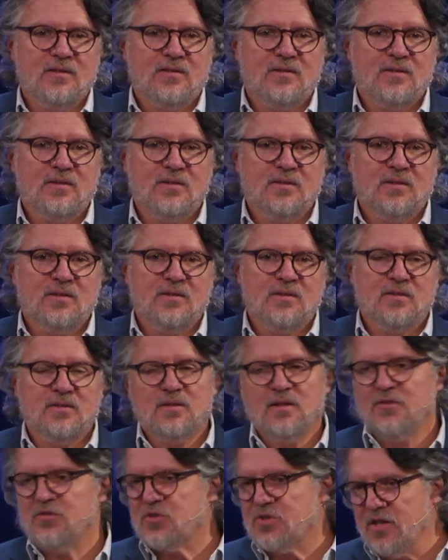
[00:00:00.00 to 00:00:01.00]
Yeah.
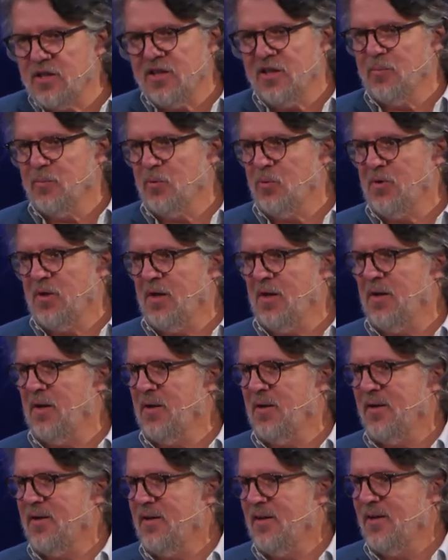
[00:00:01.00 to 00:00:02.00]
I've seen him, and, and,
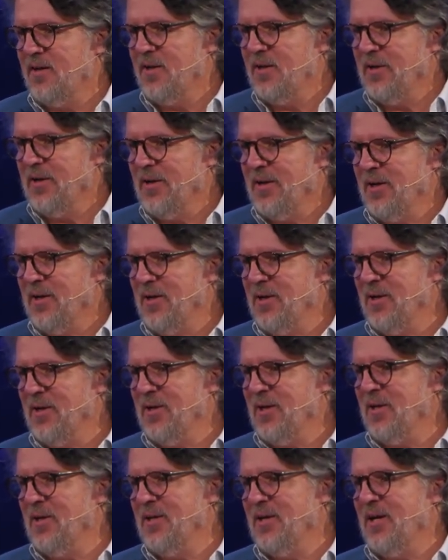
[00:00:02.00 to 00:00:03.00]
yeah. and,
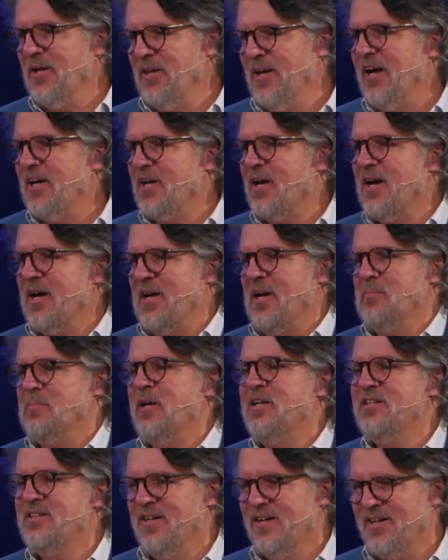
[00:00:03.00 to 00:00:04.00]
and, and, that, and I'm
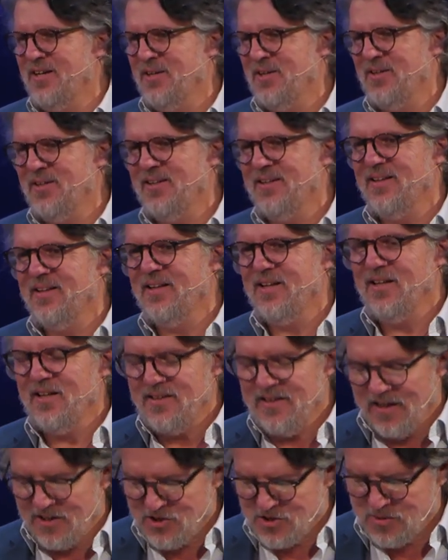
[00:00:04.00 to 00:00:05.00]
undone.
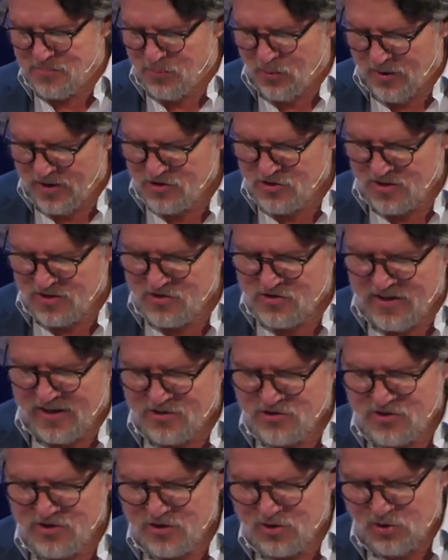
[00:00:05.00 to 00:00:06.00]
That's the presence,
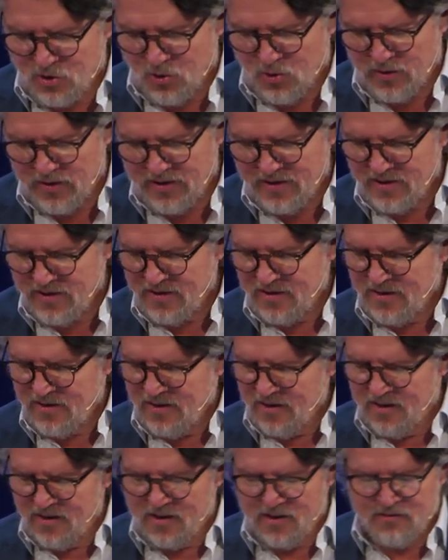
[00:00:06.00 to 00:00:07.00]
that's the glory
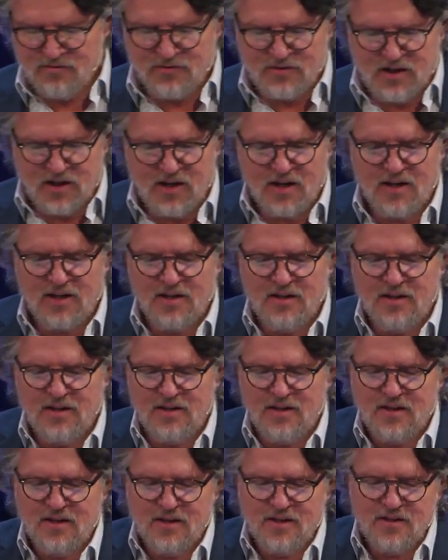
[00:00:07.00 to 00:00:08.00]
of God. And
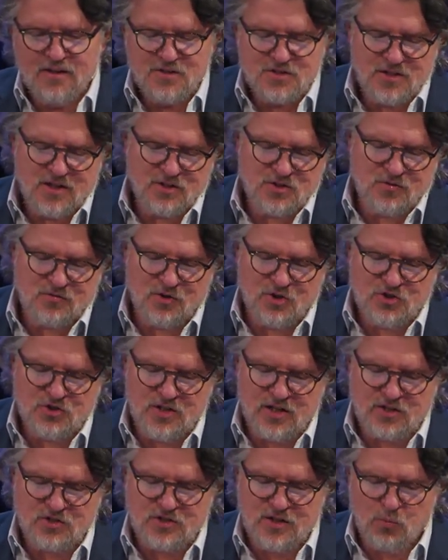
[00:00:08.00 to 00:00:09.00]
he says in verse
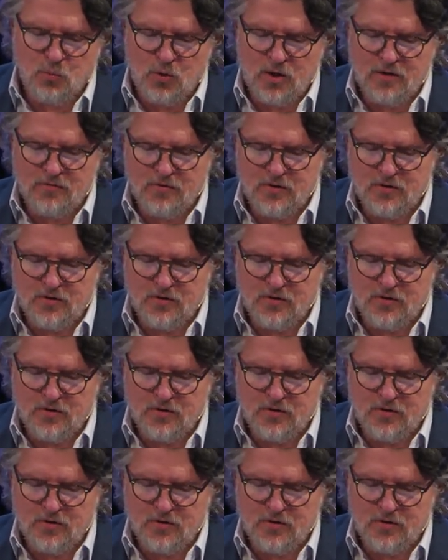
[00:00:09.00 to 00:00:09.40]
6 Then one of the